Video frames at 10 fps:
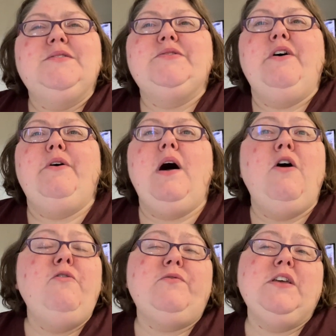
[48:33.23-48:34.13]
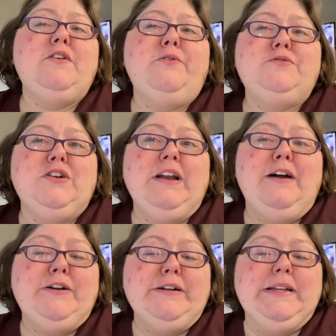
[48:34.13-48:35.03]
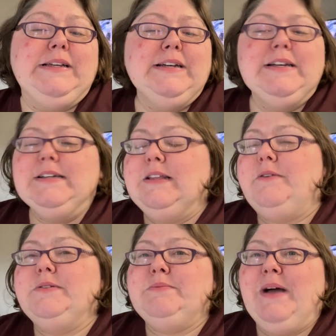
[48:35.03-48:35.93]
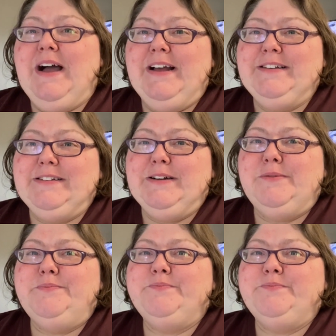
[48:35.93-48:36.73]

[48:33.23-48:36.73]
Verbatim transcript: So I uh, hopefully it'll turn out good. That was my idea.